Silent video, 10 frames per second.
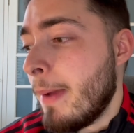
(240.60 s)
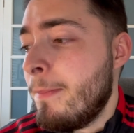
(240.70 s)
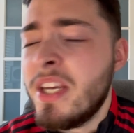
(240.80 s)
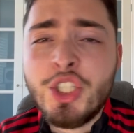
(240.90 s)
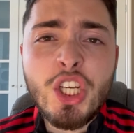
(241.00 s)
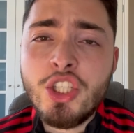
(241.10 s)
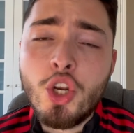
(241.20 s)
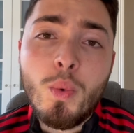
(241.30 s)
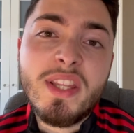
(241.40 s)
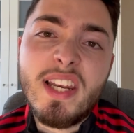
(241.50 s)
PSG is going to
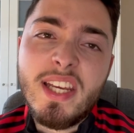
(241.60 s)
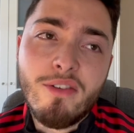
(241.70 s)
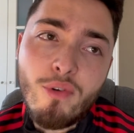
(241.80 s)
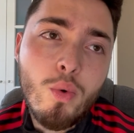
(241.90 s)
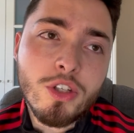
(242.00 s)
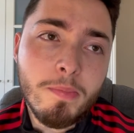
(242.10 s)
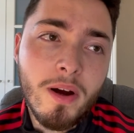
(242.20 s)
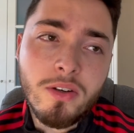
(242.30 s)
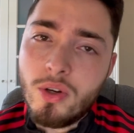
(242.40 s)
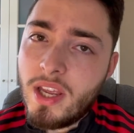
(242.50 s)
win the league, of course,
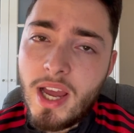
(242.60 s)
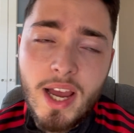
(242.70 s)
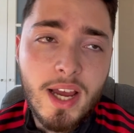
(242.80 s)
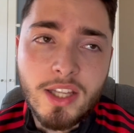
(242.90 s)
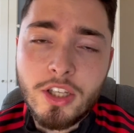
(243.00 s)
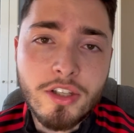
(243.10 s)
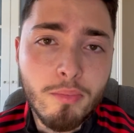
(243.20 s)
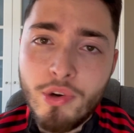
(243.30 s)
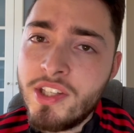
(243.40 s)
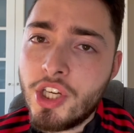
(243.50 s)
but look, I've done some
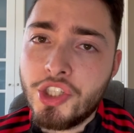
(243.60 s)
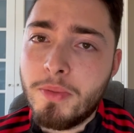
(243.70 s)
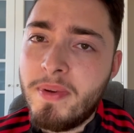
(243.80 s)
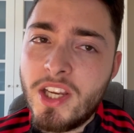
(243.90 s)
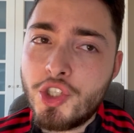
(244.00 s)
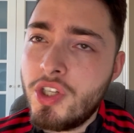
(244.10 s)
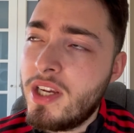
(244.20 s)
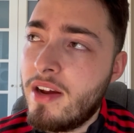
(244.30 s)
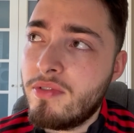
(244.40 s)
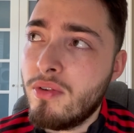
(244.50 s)
research and PSG
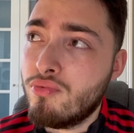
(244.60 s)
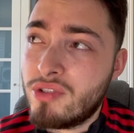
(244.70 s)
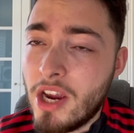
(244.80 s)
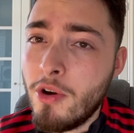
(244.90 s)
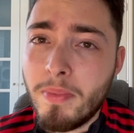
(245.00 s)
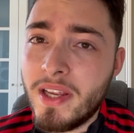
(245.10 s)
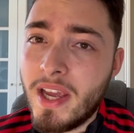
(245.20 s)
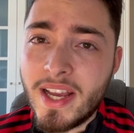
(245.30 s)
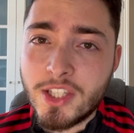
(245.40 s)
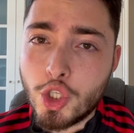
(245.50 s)
have done terribly
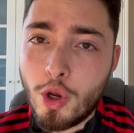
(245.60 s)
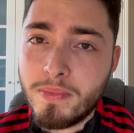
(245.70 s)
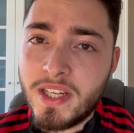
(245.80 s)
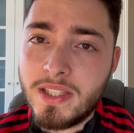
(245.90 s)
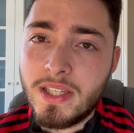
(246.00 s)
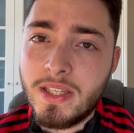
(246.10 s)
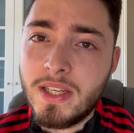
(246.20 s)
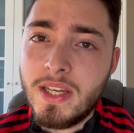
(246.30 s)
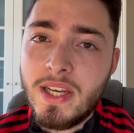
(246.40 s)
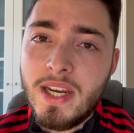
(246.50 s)
against the top six in
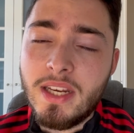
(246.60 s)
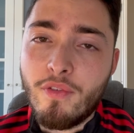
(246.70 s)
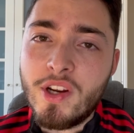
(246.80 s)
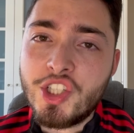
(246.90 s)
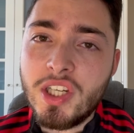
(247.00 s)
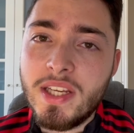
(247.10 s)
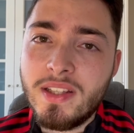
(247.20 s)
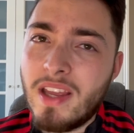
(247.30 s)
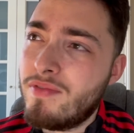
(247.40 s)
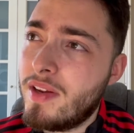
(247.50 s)
the French league.
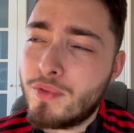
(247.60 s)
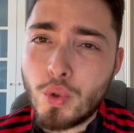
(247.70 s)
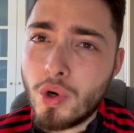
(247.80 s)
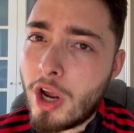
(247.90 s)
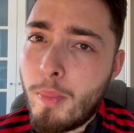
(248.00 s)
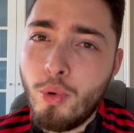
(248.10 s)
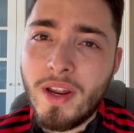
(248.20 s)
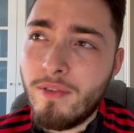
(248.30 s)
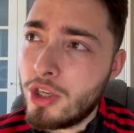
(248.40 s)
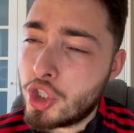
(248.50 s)
They've drawn a couple,
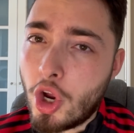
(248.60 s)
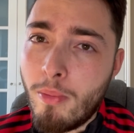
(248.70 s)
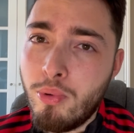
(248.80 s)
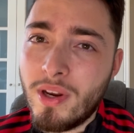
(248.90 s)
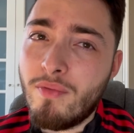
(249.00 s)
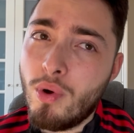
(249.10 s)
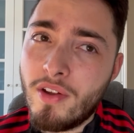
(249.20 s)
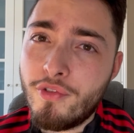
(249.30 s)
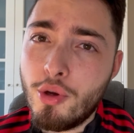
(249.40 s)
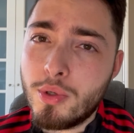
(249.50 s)
they've lost a couple, they've won a
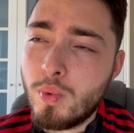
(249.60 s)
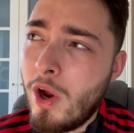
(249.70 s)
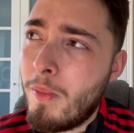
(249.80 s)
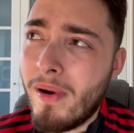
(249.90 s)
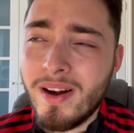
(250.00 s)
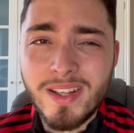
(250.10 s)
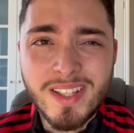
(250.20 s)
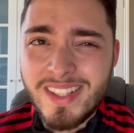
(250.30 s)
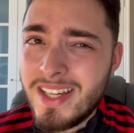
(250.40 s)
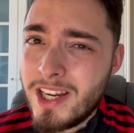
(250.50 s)
few as well, but
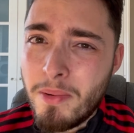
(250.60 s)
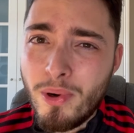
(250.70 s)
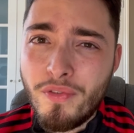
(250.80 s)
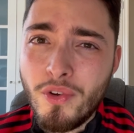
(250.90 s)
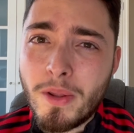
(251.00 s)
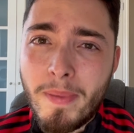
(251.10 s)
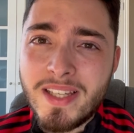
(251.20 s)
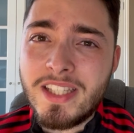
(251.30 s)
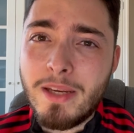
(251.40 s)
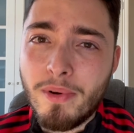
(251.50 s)
come on, if you're the
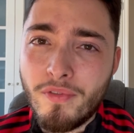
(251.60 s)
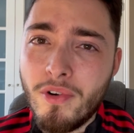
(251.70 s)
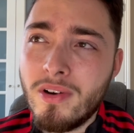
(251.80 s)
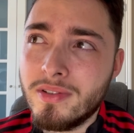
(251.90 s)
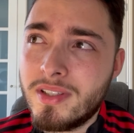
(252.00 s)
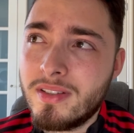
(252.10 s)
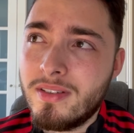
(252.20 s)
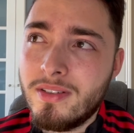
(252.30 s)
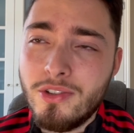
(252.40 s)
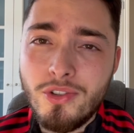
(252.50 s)
best team in France,
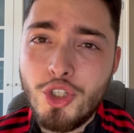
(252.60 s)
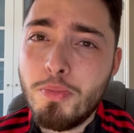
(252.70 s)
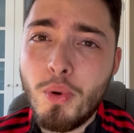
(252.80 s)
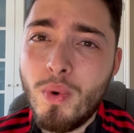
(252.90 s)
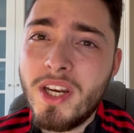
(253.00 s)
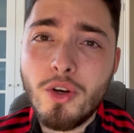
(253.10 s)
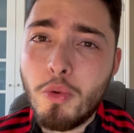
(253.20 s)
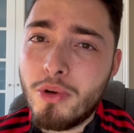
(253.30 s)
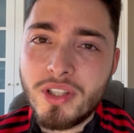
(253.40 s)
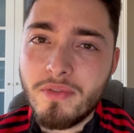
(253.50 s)
you should be winning
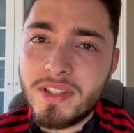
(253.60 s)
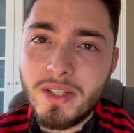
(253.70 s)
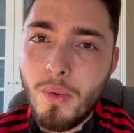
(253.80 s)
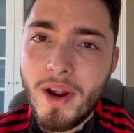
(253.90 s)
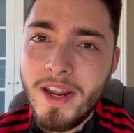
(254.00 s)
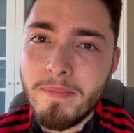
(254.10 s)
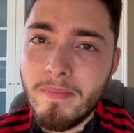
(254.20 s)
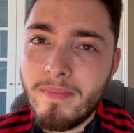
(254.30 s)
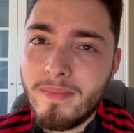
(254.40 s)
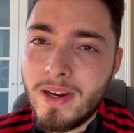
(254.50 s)
almost every single game.
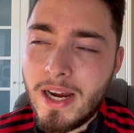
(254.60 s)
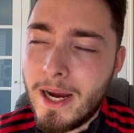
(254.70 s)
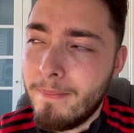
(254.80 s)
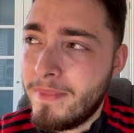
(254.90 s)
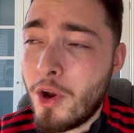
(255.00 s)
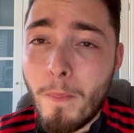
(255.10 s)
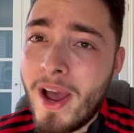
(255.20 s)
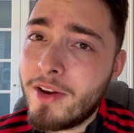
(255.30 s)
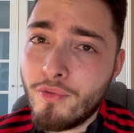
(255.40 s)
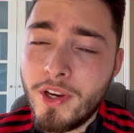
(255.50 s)
They got
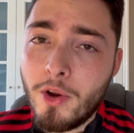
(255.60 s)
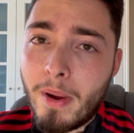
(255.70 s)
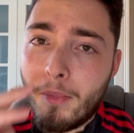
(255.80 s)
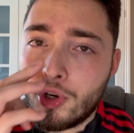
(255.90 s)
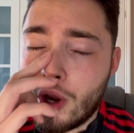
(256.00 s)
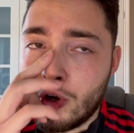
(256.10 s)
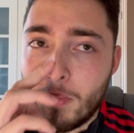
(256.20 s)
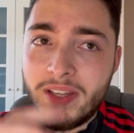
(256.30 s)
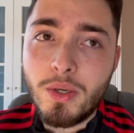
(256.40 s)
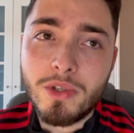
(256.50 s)
battered 3-0 by Monaco. I know
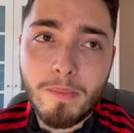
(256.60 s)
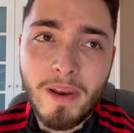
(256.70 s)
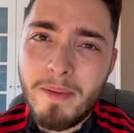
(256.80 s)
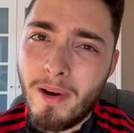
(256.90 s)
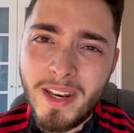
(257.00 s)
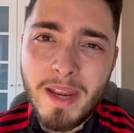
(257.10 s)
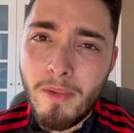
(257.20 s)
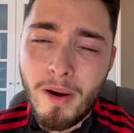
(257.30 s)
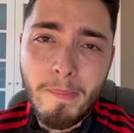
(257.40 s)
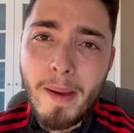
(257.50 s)
Messi wasn't playing, but
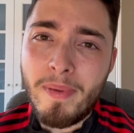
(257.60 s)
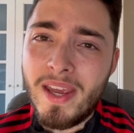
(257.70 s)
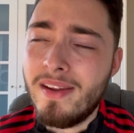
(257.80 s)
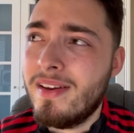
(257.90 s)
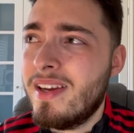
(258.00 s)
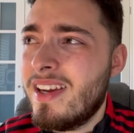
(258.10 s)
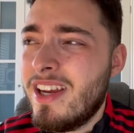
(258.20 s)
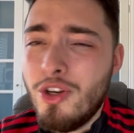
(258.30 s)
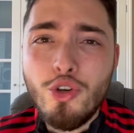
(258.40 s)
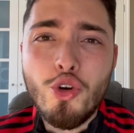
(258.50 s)
Neymar, Mbappe,
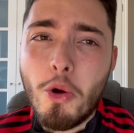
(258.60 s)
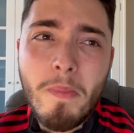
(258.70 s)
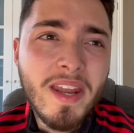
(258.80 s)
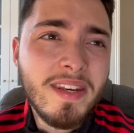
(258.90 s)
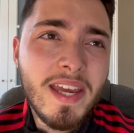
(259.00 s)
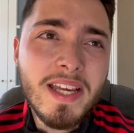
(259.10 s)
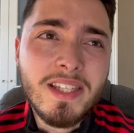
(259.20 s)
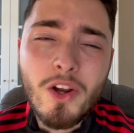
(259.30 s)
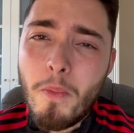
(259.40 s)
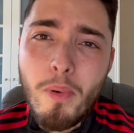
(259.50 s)
Nuno Mendes, they
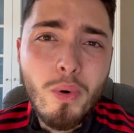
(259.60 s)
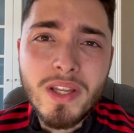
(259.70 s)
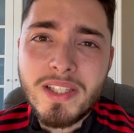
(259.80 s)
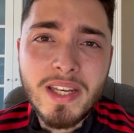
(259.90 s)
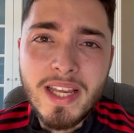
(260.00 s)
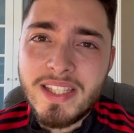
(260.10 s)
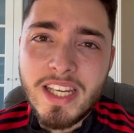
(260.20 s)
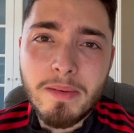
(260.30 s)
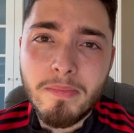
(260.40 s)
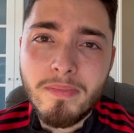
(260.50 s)
got ballers in their team.